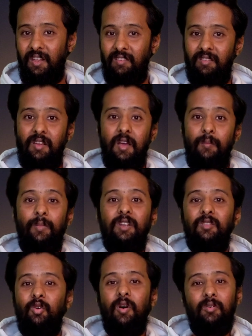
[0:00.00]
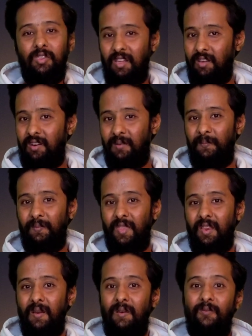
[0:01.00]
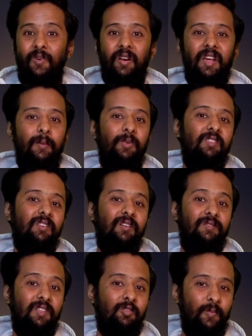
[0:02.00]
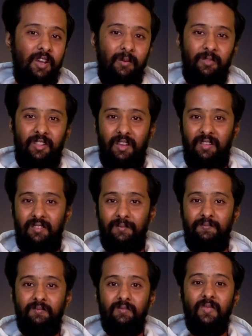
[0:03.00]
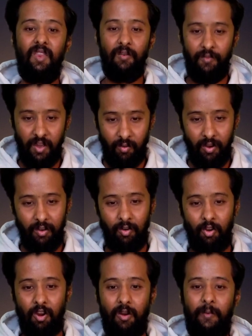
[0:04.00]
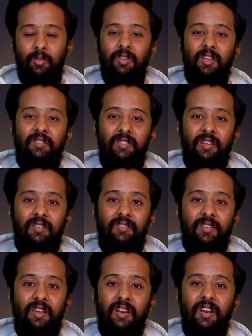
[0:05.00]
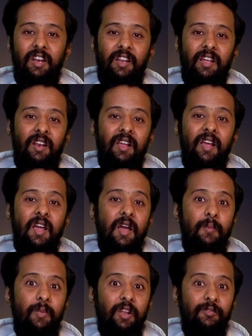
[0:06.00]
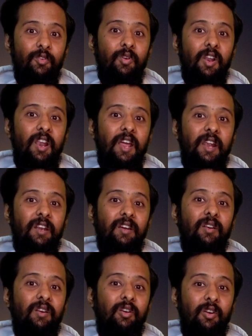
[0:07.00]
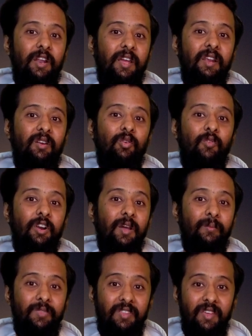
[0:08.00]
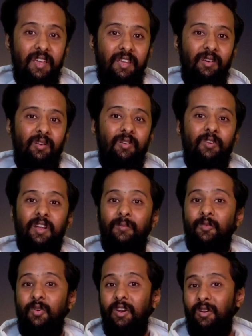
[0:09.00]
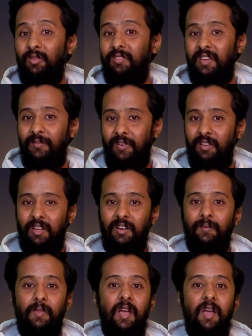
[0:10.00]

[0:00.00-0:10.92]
days but throughout the year. What happens if this becomes the case? We are going to talk about these things in detail, but if you relate today to what I'm saying or what I'm going to say further,